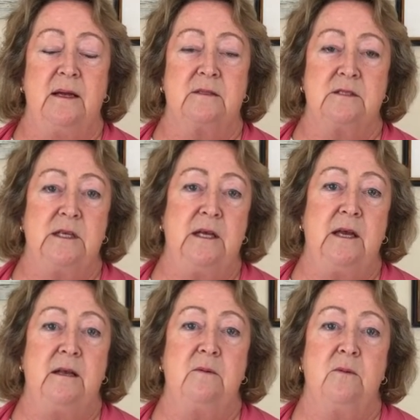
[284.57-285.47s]
and
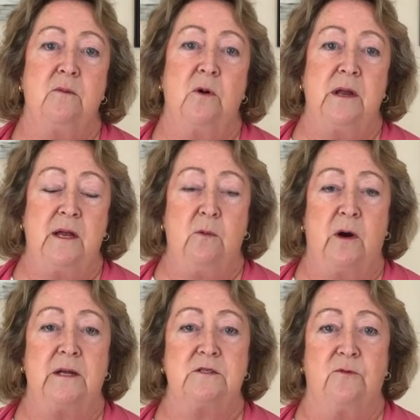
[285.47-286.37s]
seeking what he
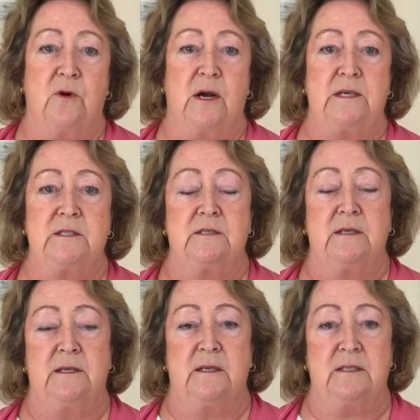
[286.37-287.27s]
wants for us
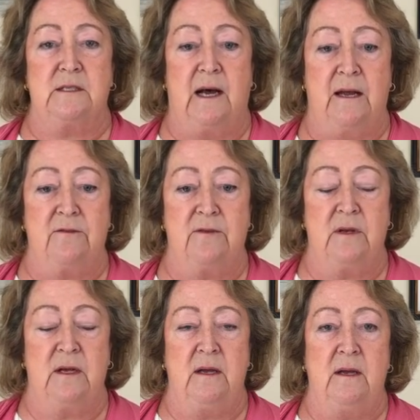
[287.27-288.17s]
in this life,
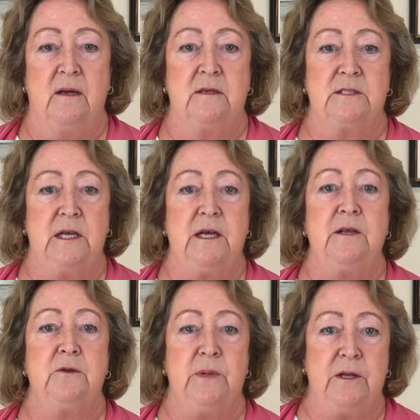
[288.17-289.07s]

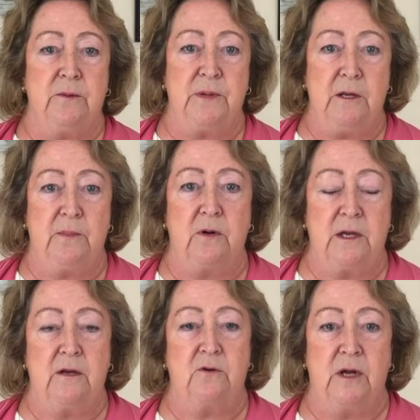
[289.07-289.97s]
seeking to be the people
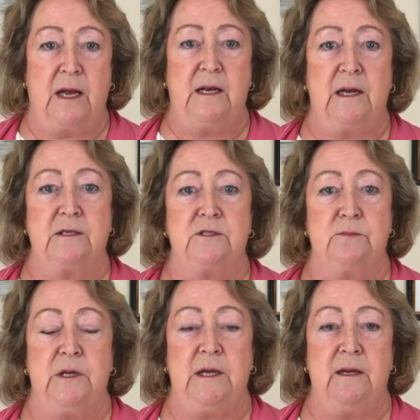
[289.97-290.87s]
he created us
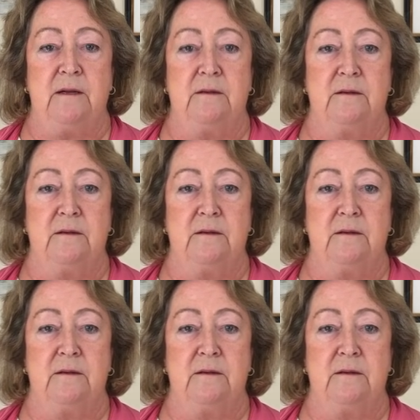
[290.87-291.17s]
to be.